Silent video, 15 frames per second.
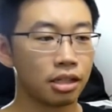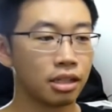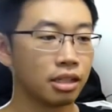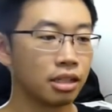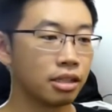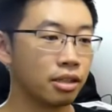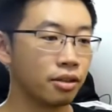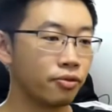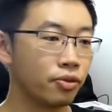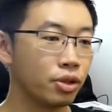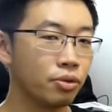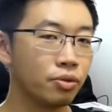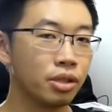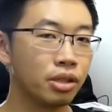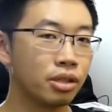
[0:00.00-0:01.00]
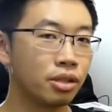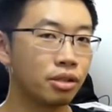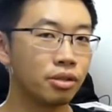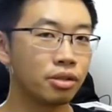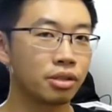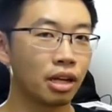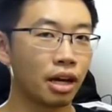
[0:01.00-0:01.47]
In a few
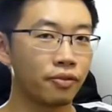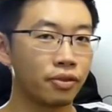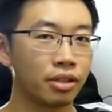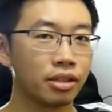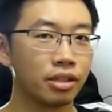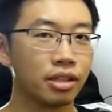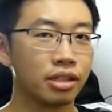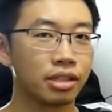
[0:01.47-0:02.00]
videos after this,